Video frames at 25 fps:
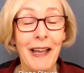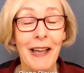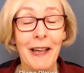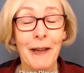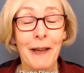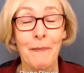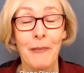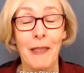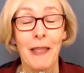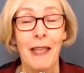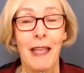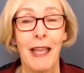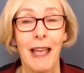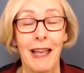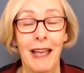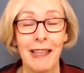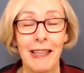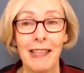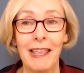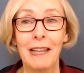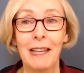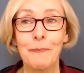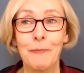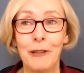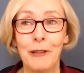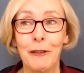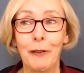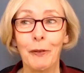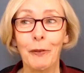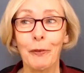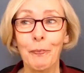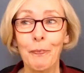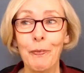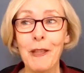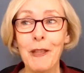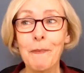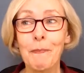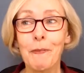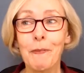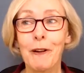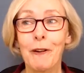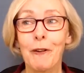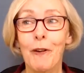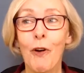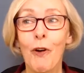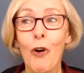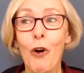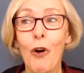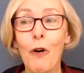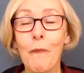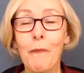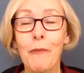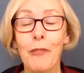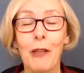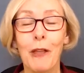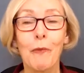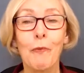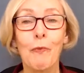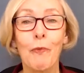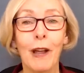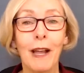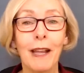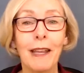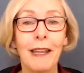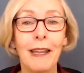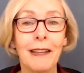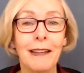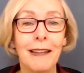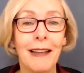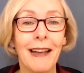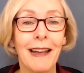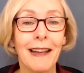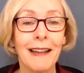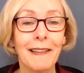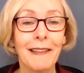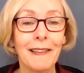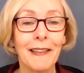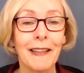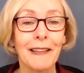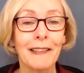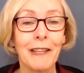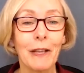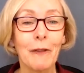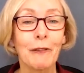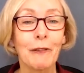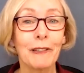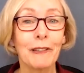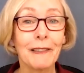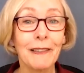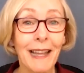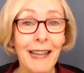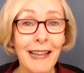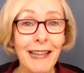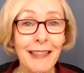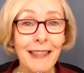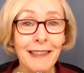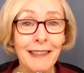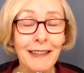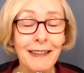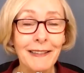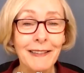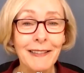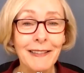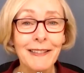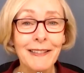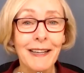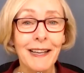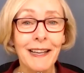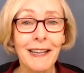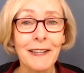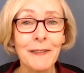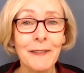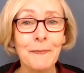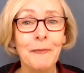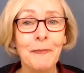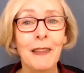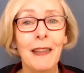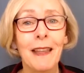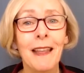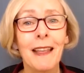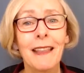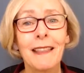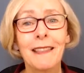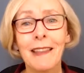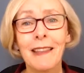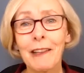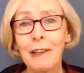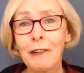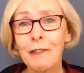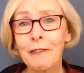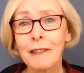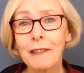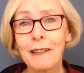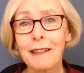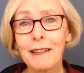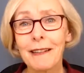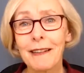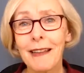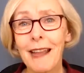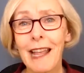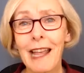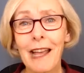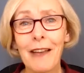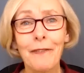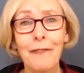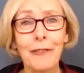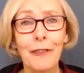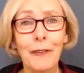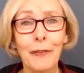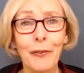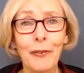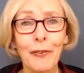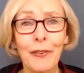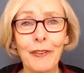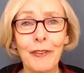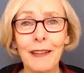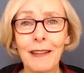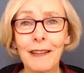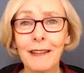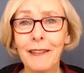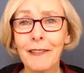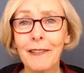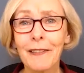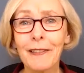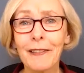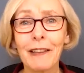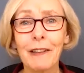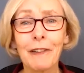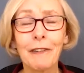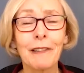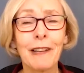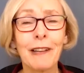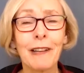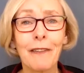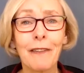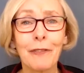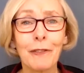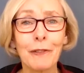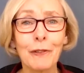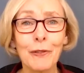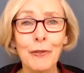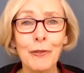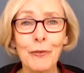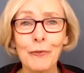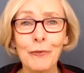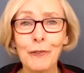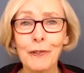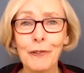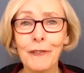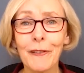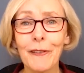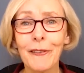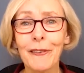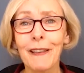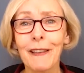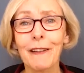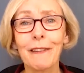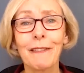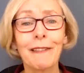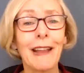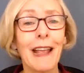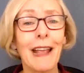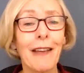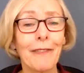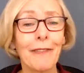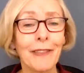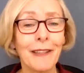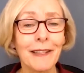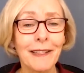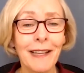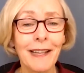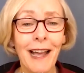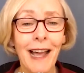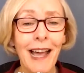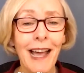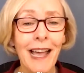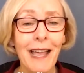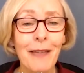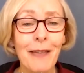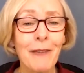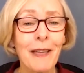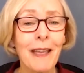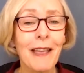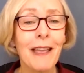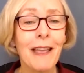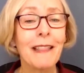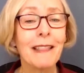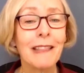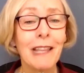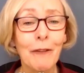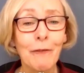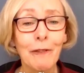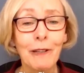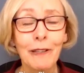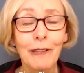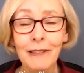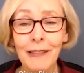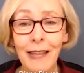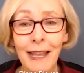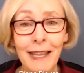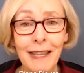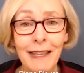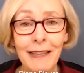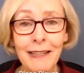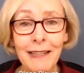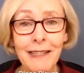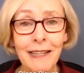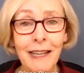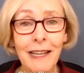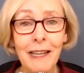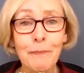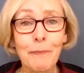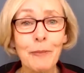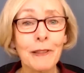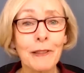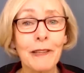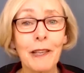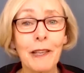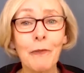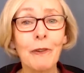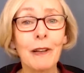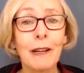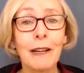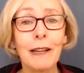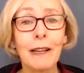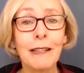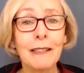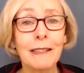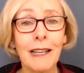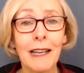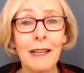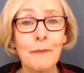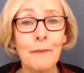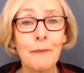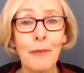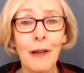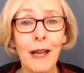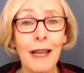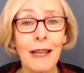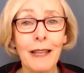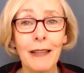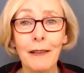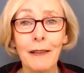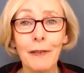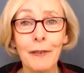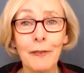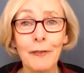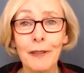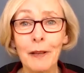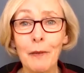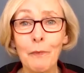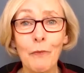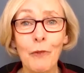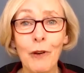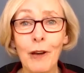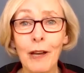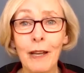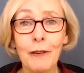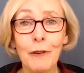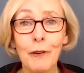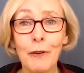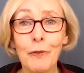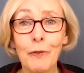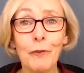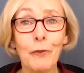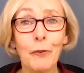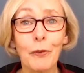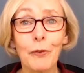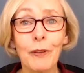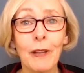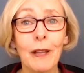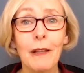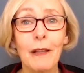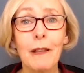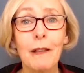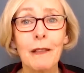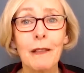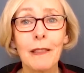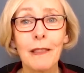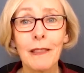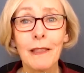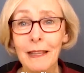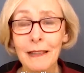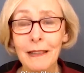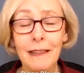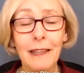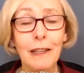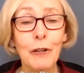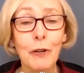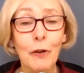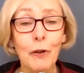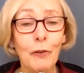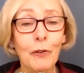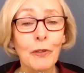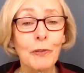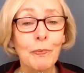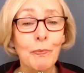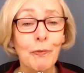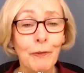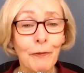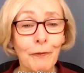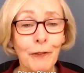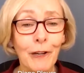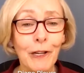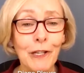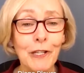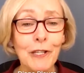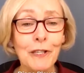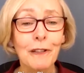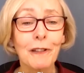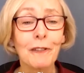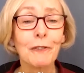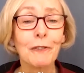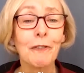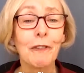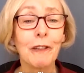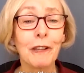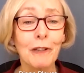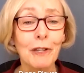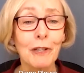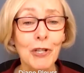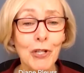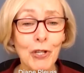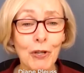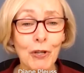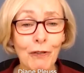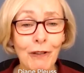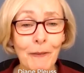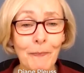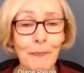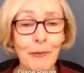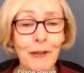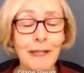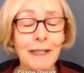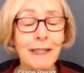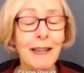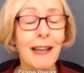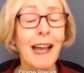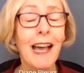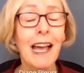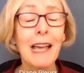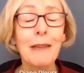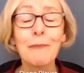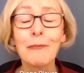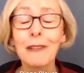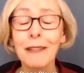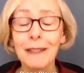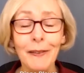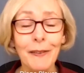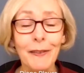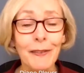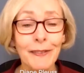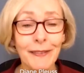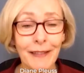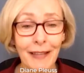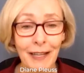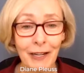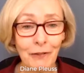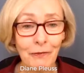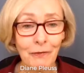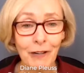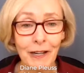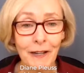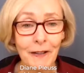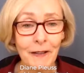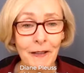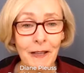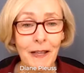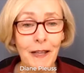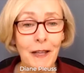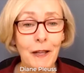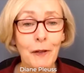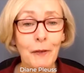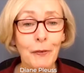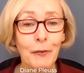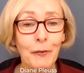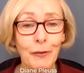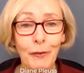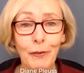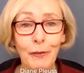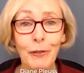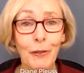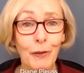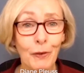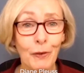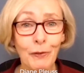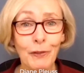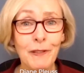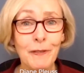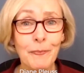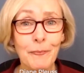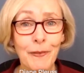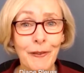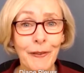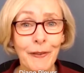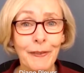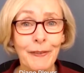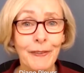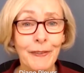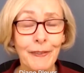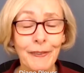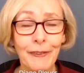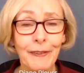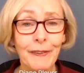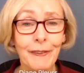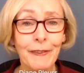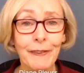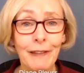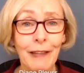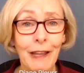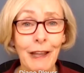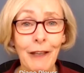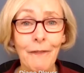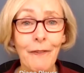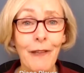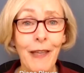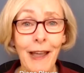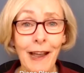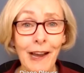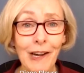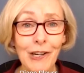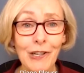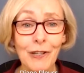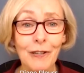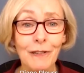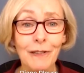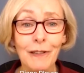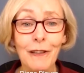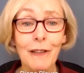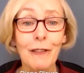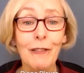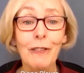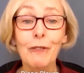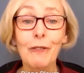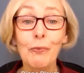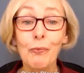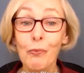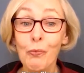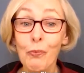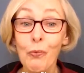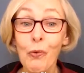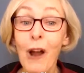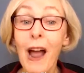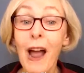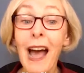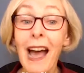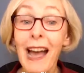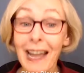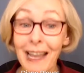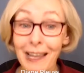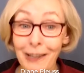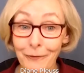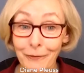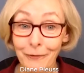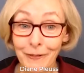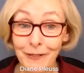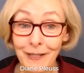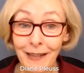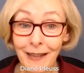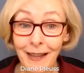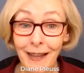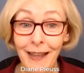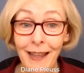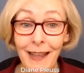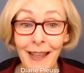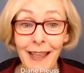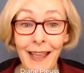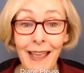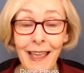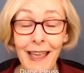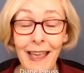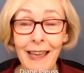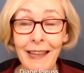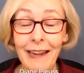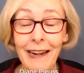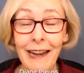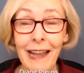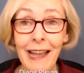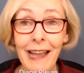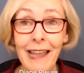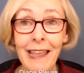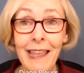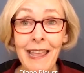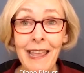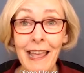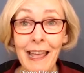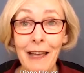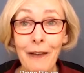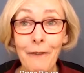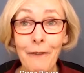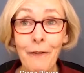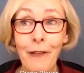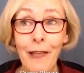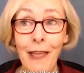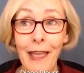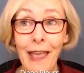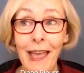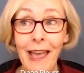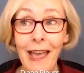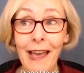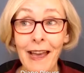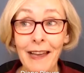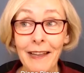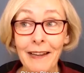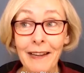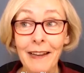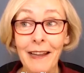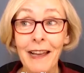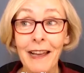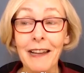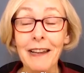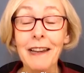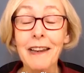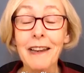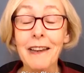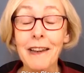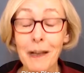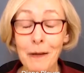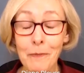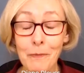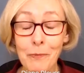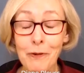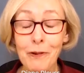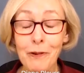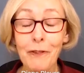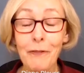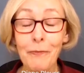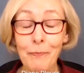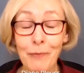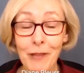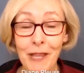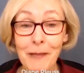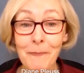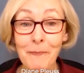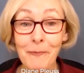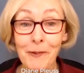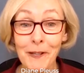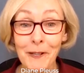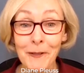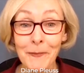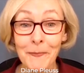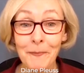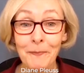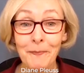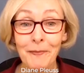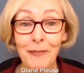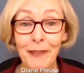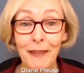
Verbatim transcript: Um, again, because people are home, they recognize that they would like things done. They don't have the skills, they don't have the tools, they don't have the time. They would like it done, but they want it done by someone who's that they know is professional, are going to show up on time, etc. So those businesses have actually thrived. And I have had a number of people.